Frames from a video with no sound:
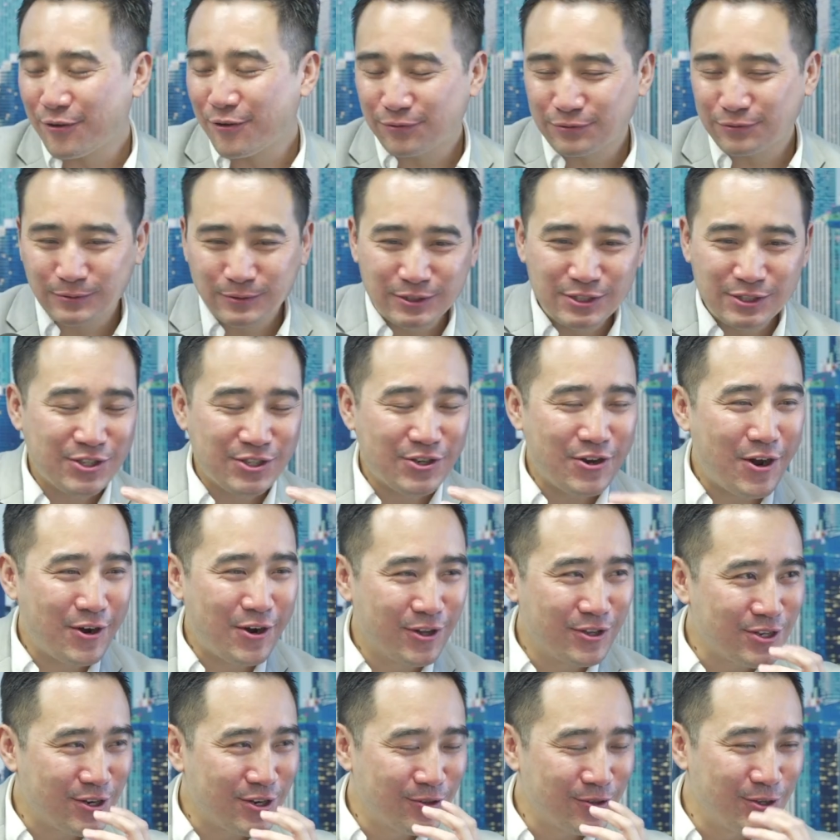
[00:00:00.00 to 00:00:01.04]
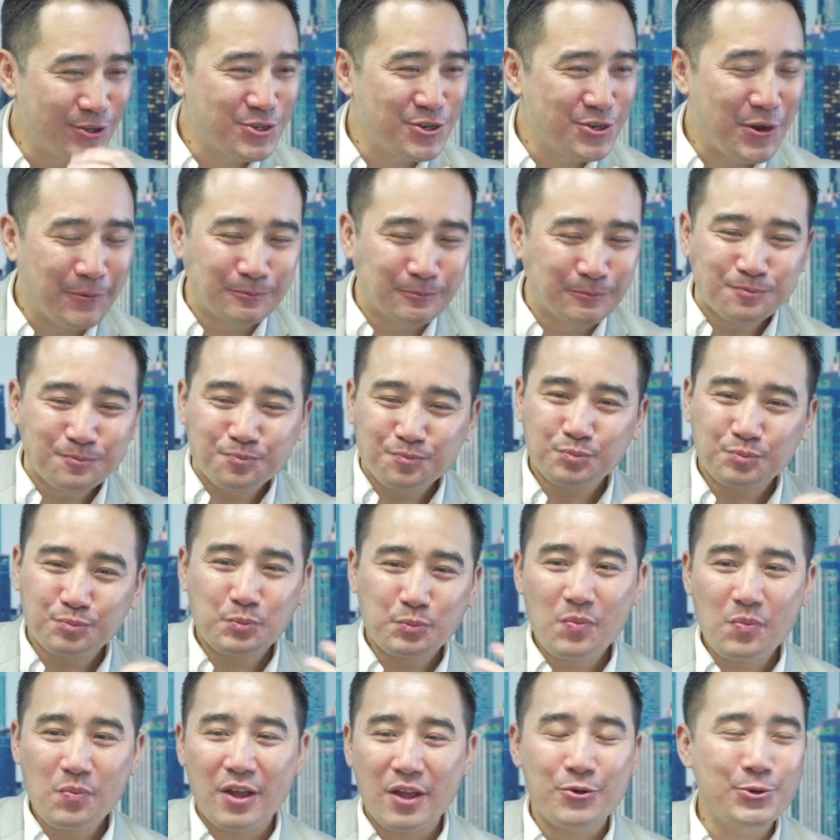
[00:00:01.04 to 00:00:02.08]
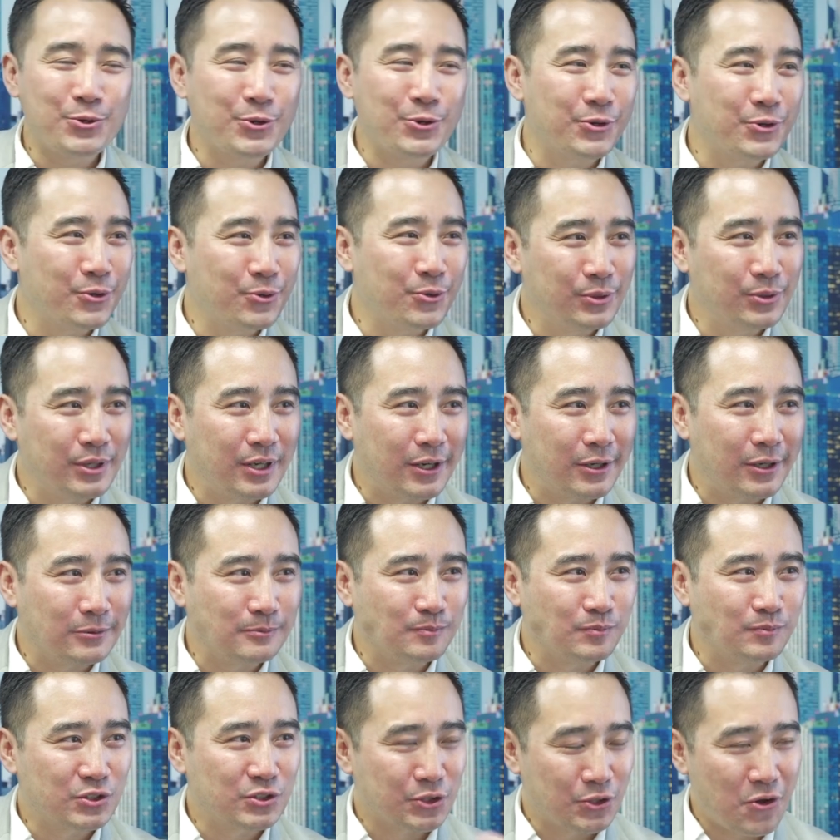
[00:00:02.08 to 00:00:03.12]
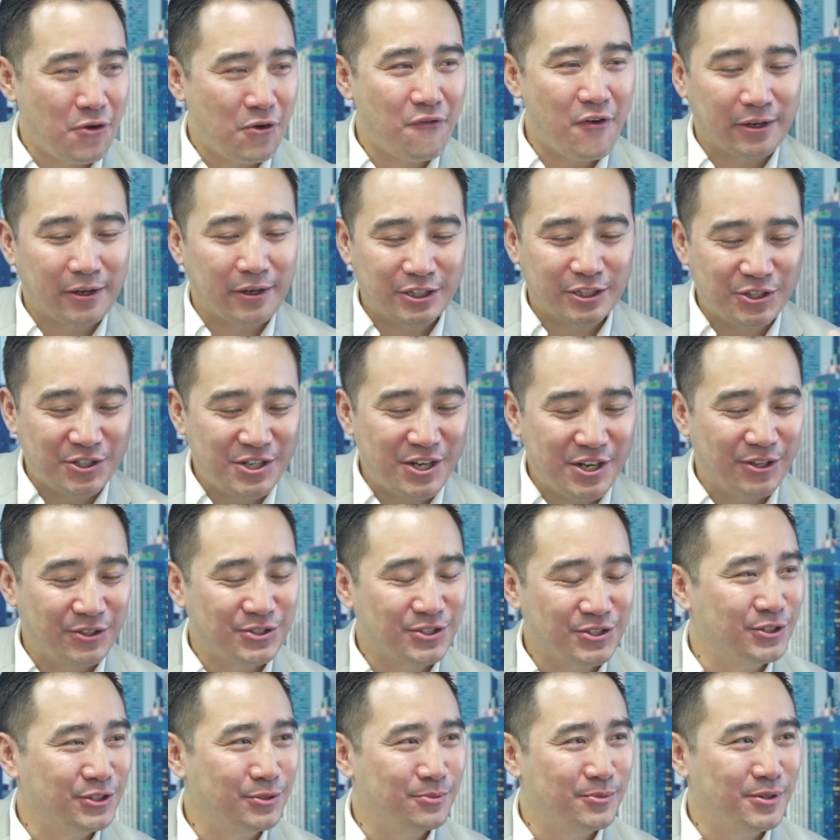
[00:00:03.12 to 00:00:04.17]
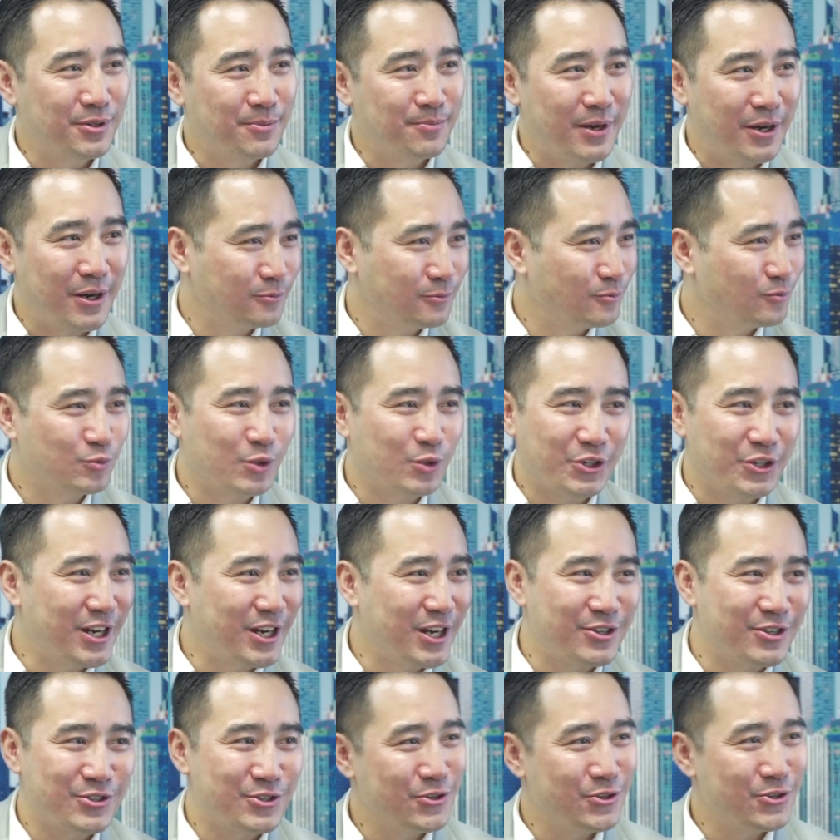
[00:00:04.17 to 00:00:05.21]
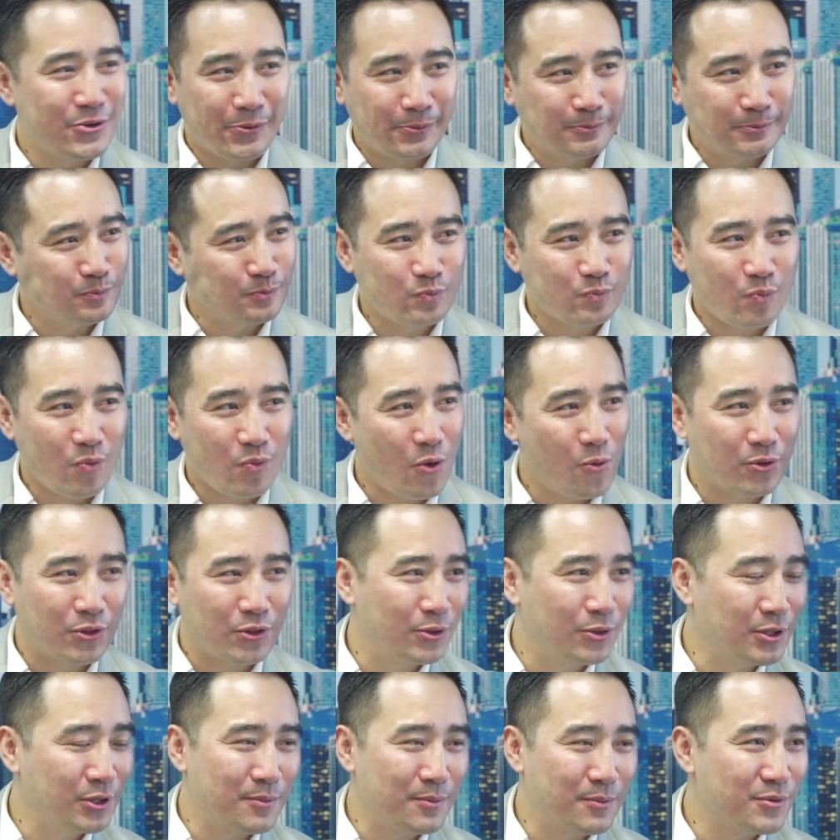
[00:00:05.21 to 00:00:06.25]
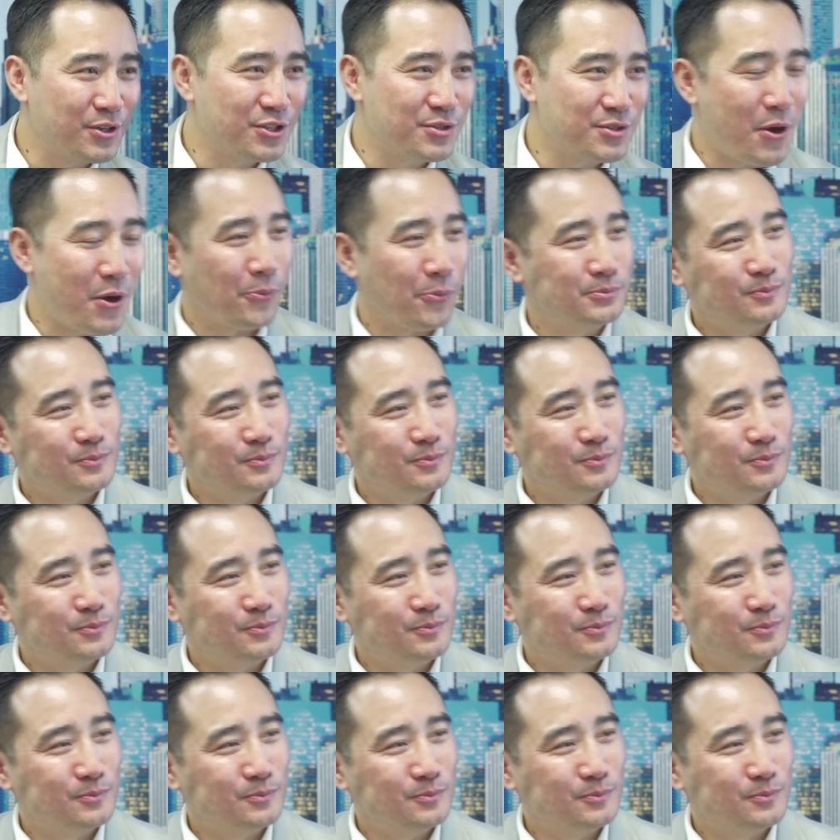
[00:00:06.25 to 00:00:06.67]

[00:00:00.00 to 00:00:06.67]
friends and audience that are listening who don't know SenovvA, can you tell us a little bit about what you guys do and what the whole company is about?